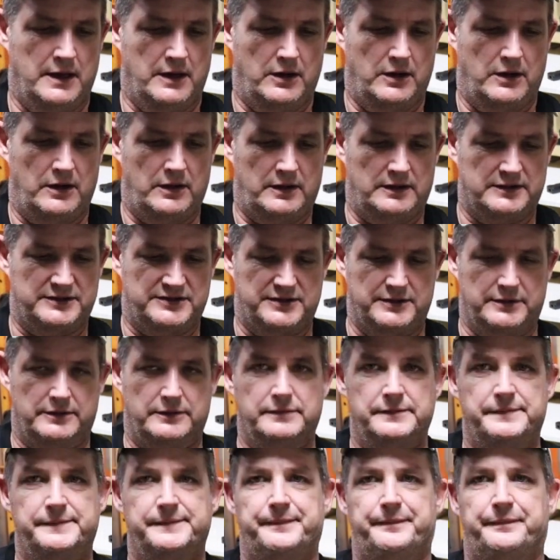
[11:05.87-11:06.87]

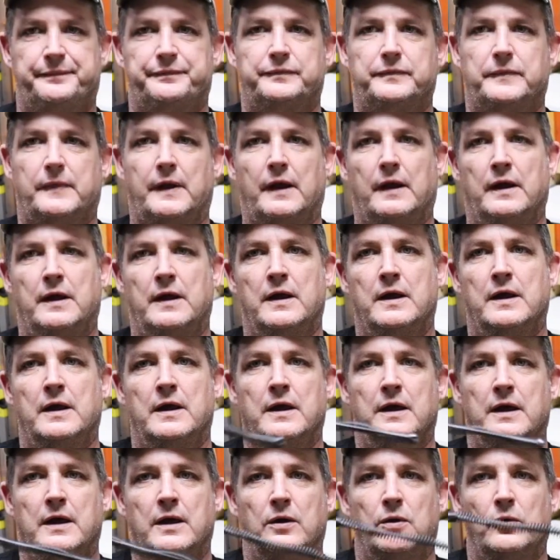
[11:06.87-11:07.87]
Also,
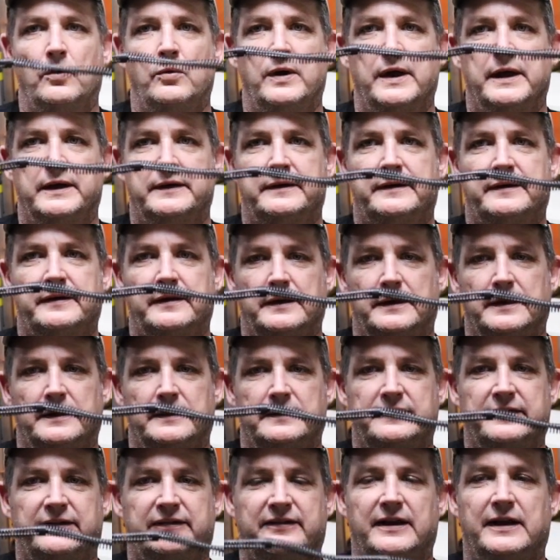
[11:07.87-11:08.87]
went
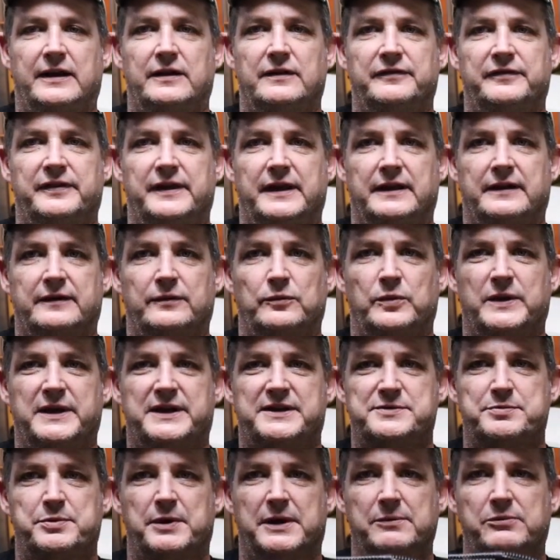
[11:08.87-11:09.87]
to solve that weak
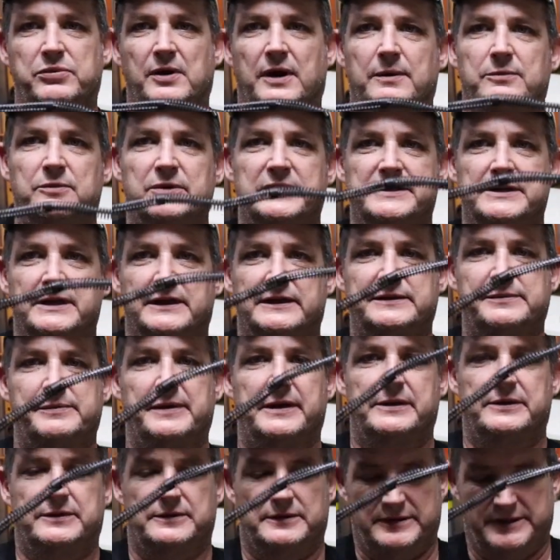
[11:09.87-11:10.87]
spring problem we talked
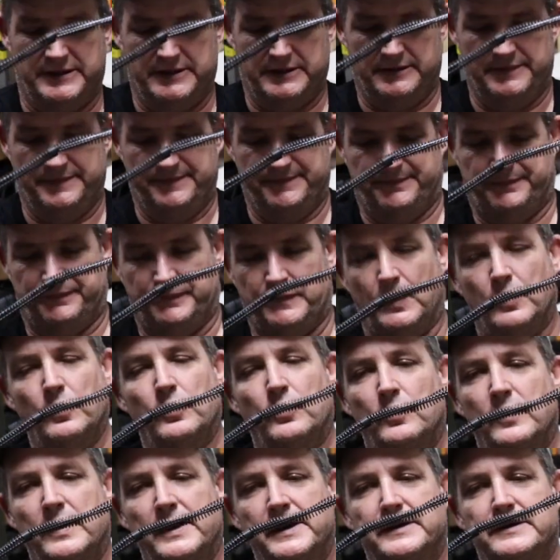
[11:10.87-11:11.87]
about earlier,
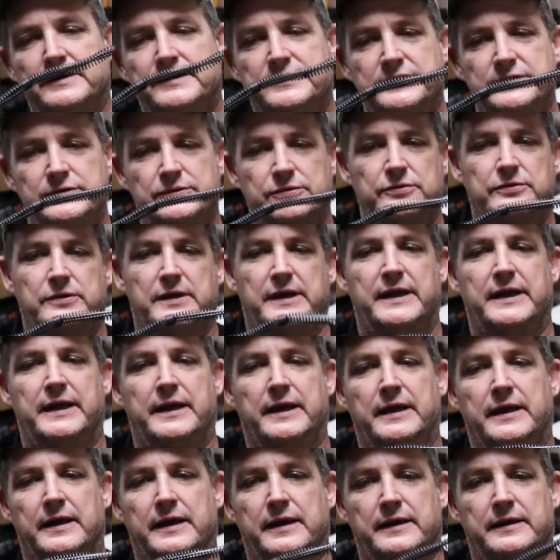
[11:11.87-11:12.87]
went to
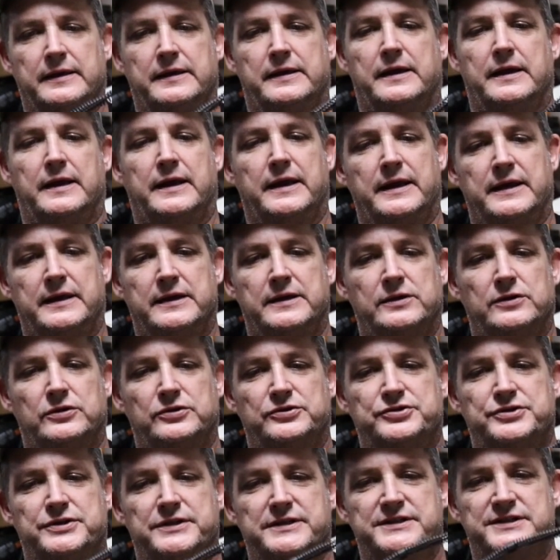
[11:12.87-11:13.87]
an
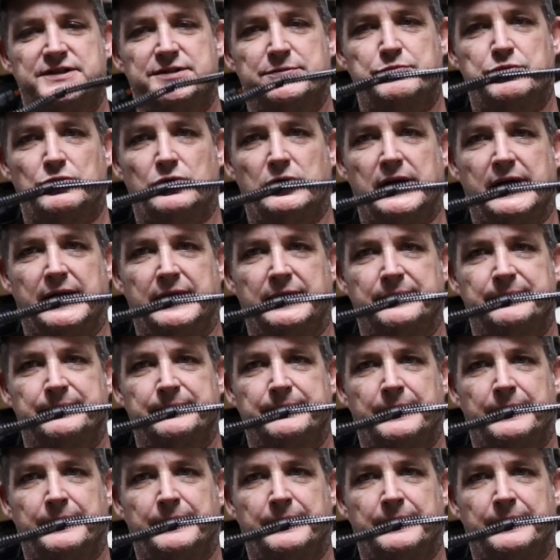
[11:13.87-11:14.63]
ALG spring.